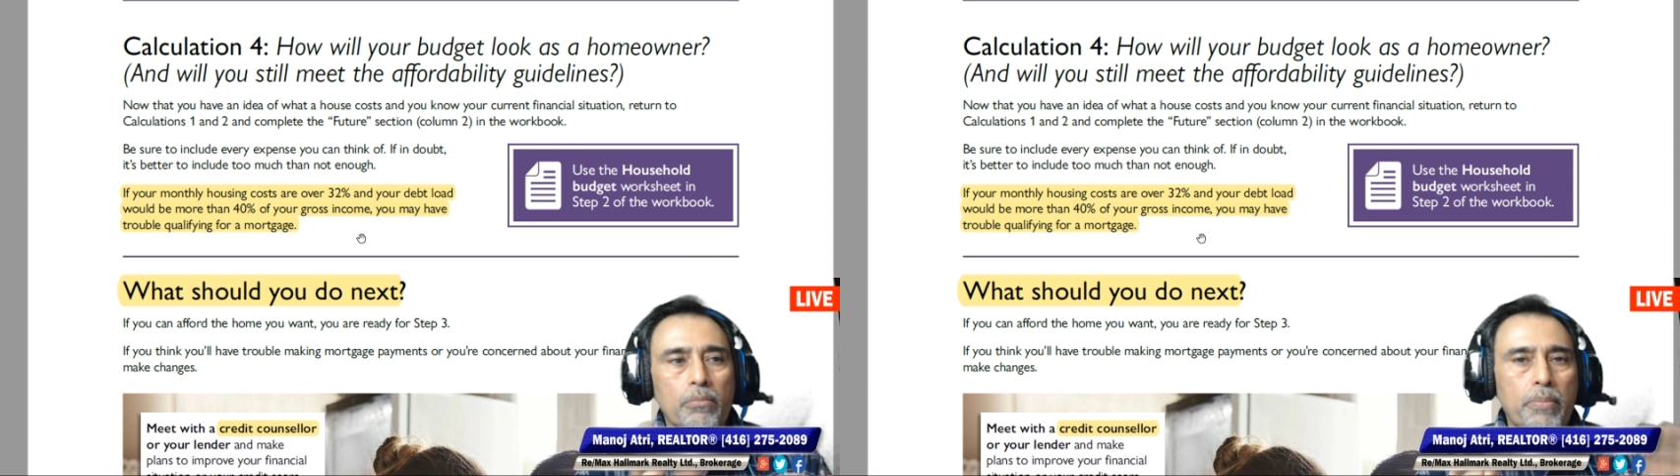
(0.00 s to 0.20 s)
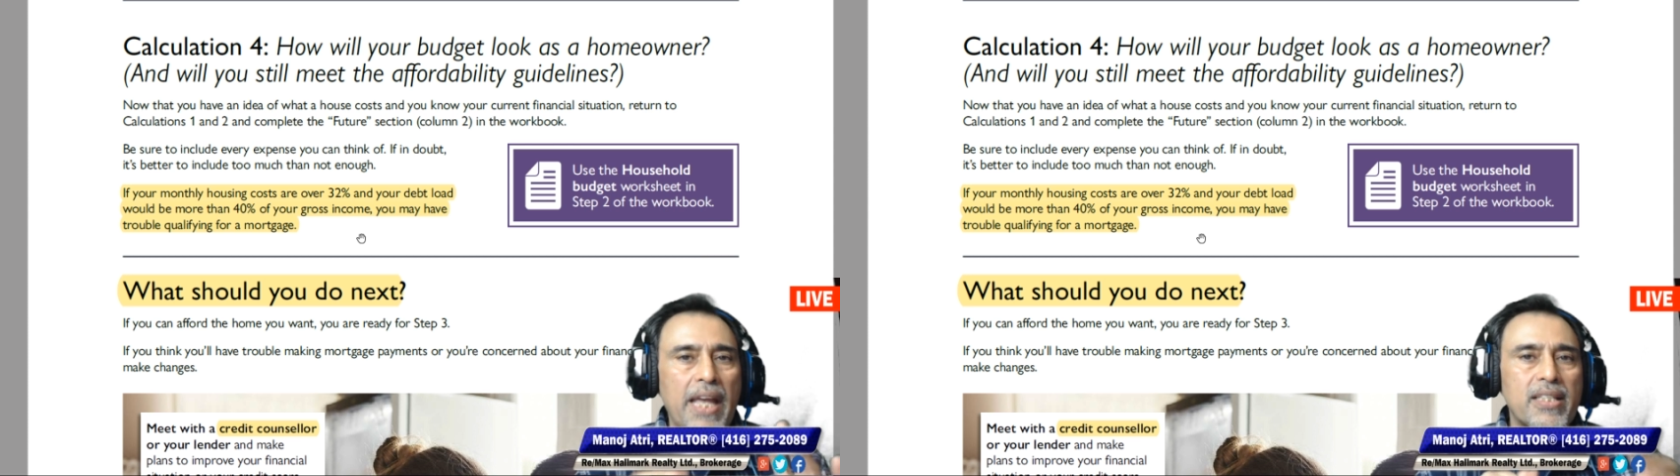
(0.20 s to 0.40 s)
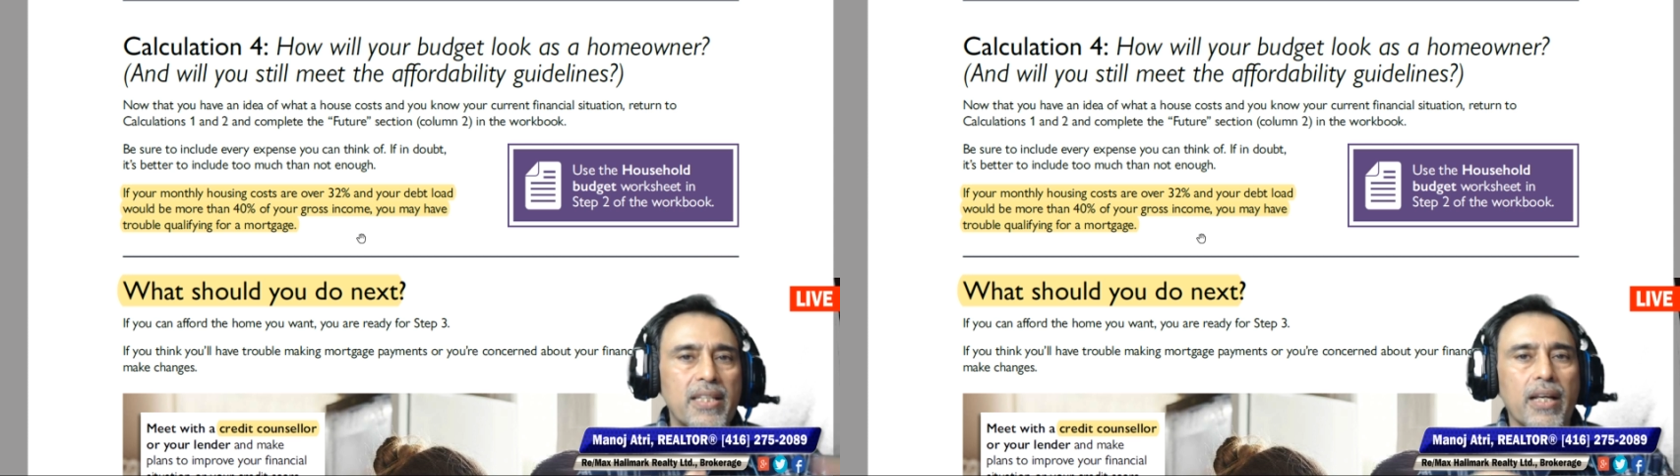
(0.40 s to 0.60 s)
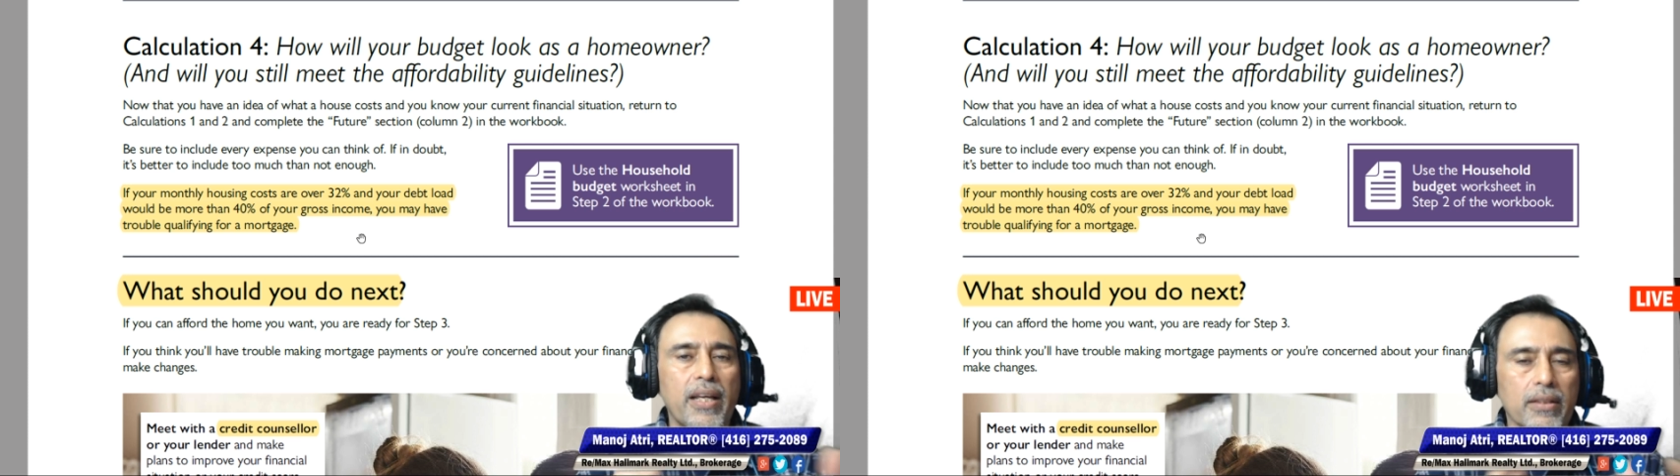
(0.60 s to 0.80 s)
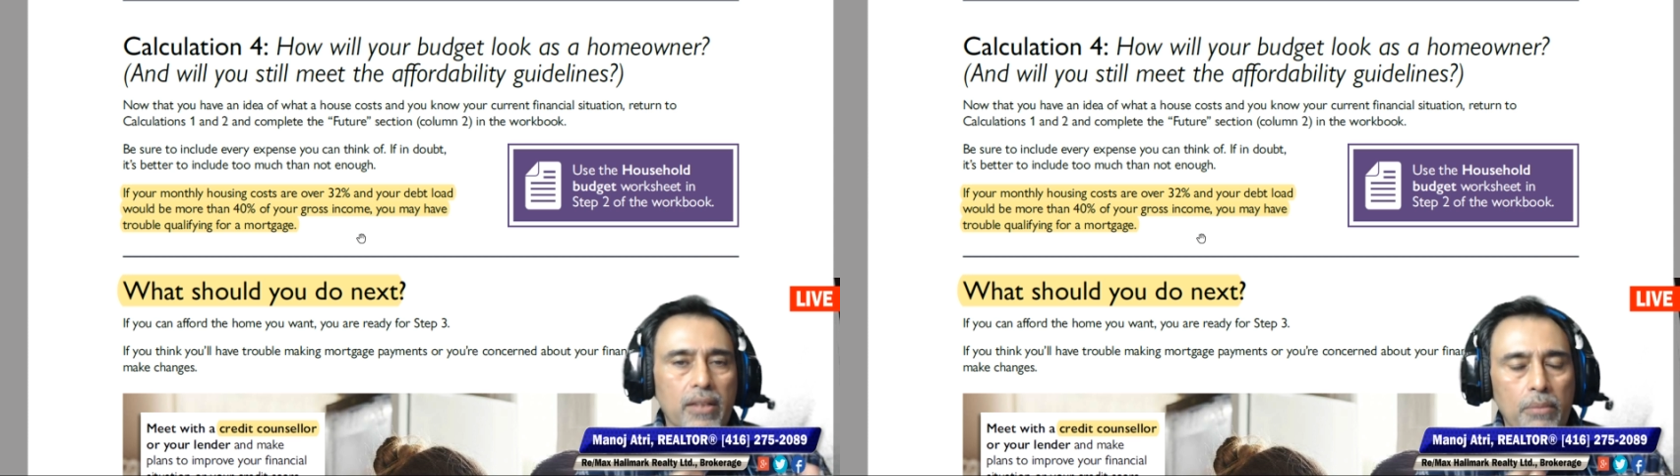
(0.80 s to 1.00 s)
basically
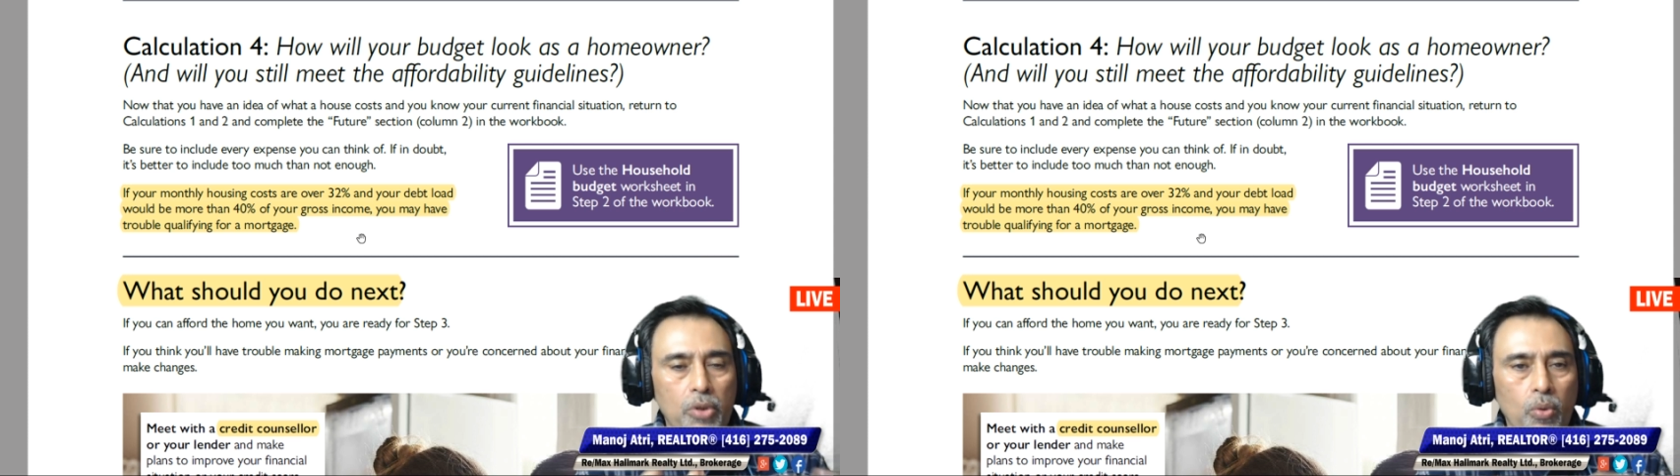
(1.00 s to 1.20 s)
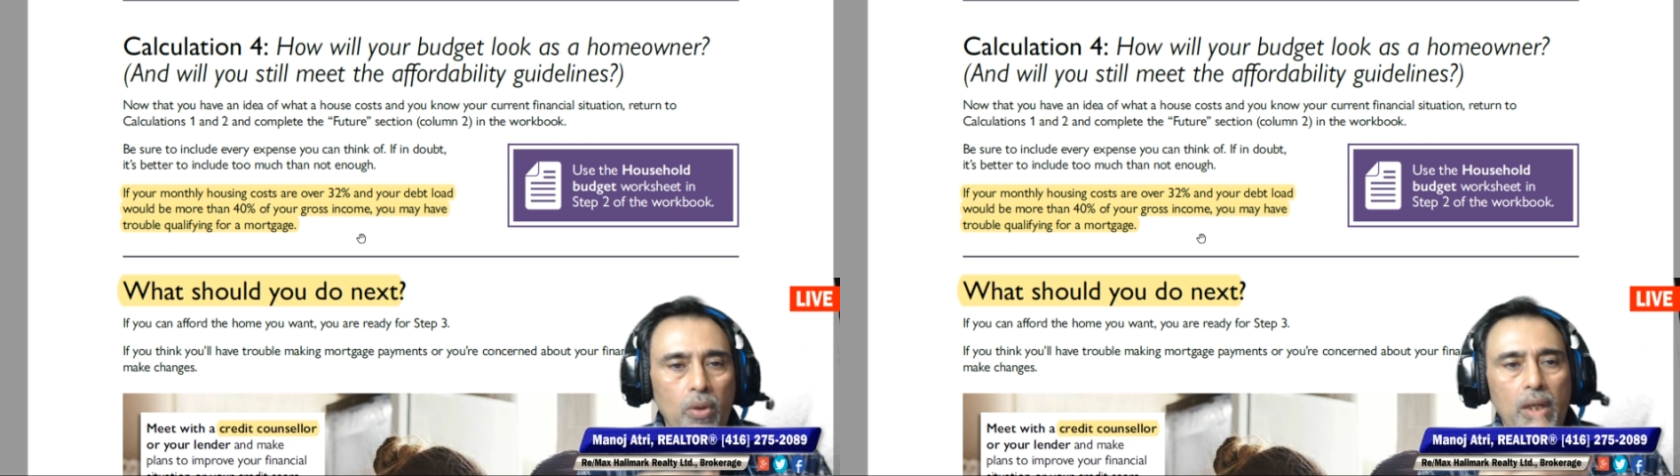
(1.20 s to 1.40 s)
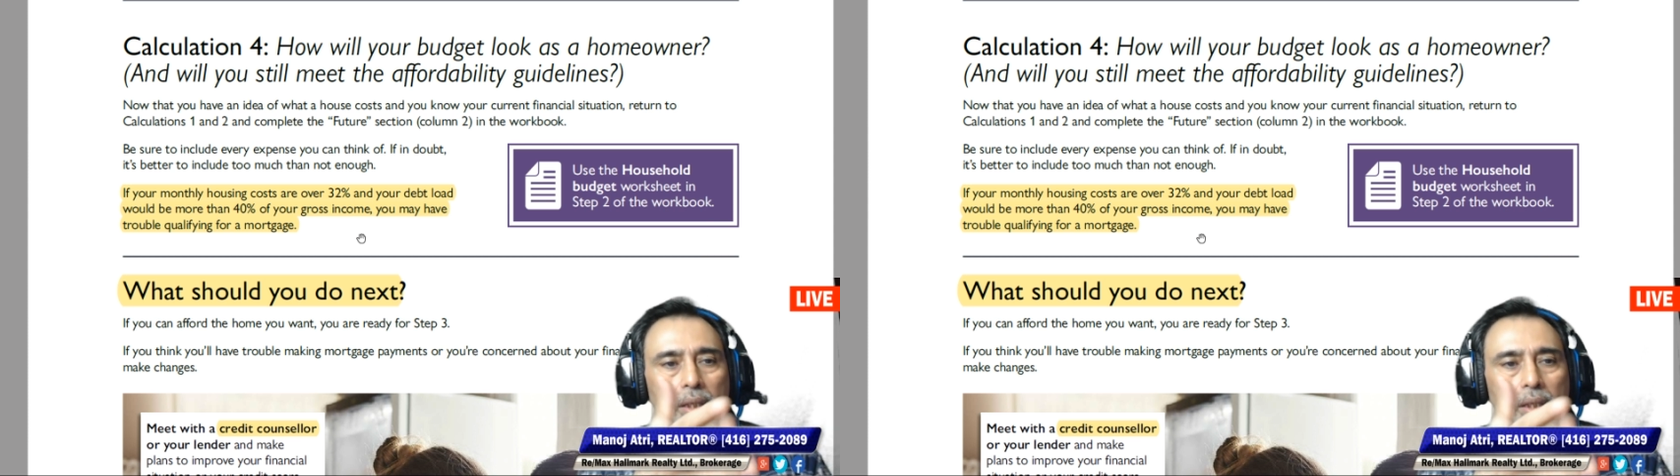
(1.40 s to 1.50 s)
a thumb rule